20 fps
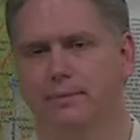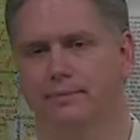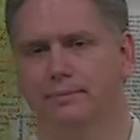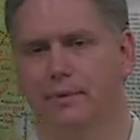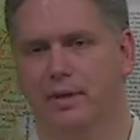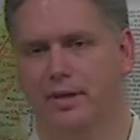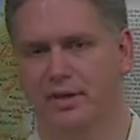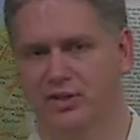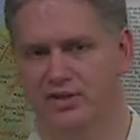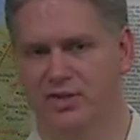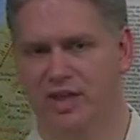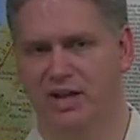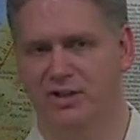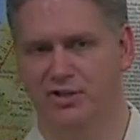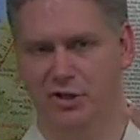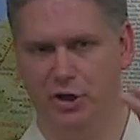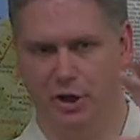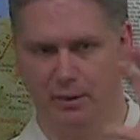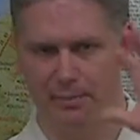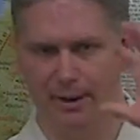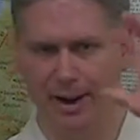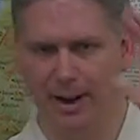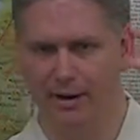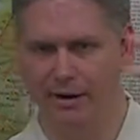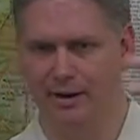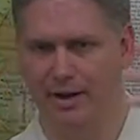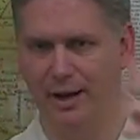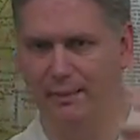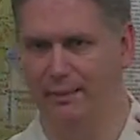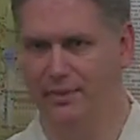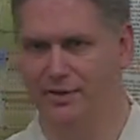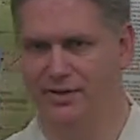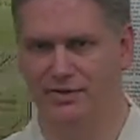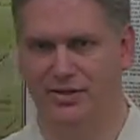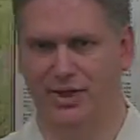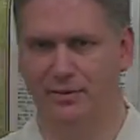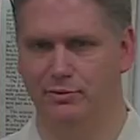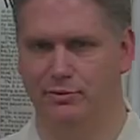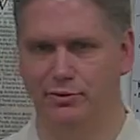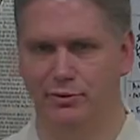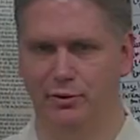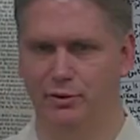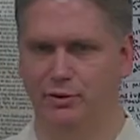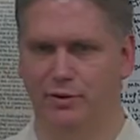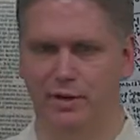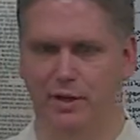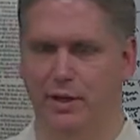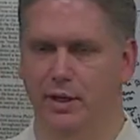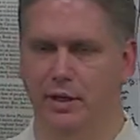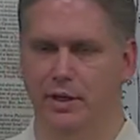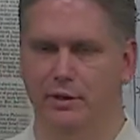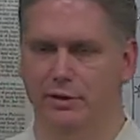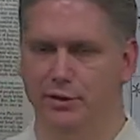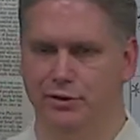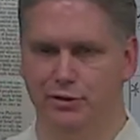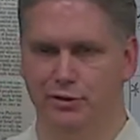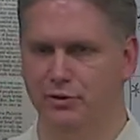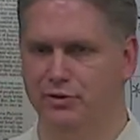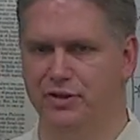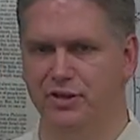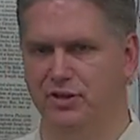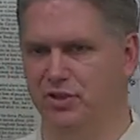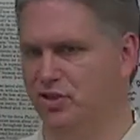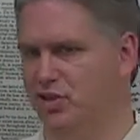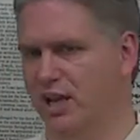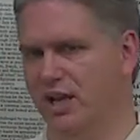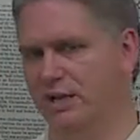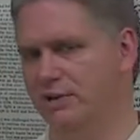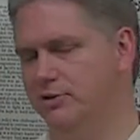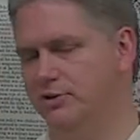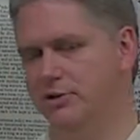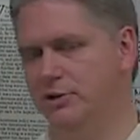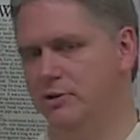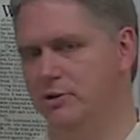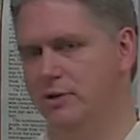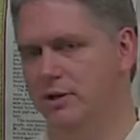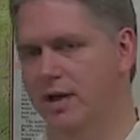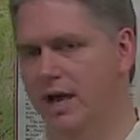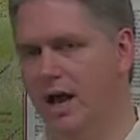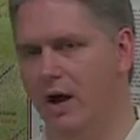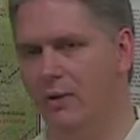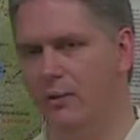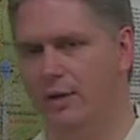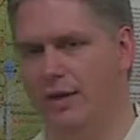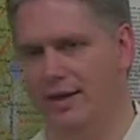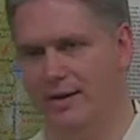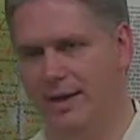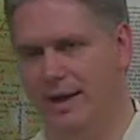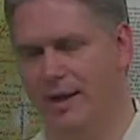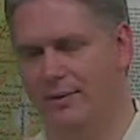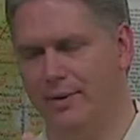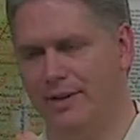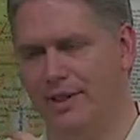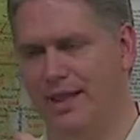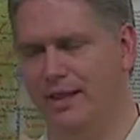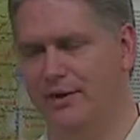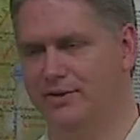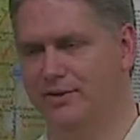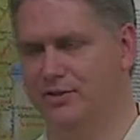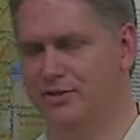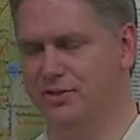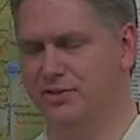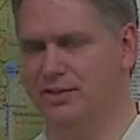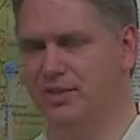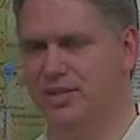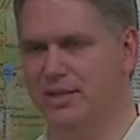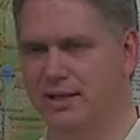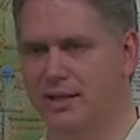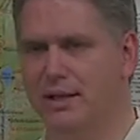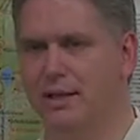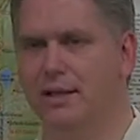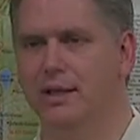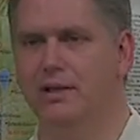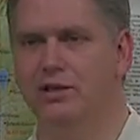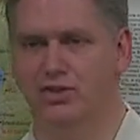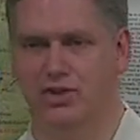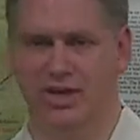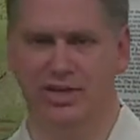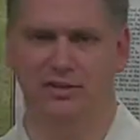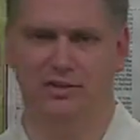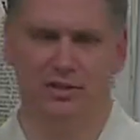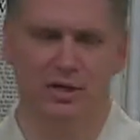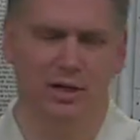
He's changing our paradigm of the same truth. The truth didn't change. How he, how he led us to see it changed.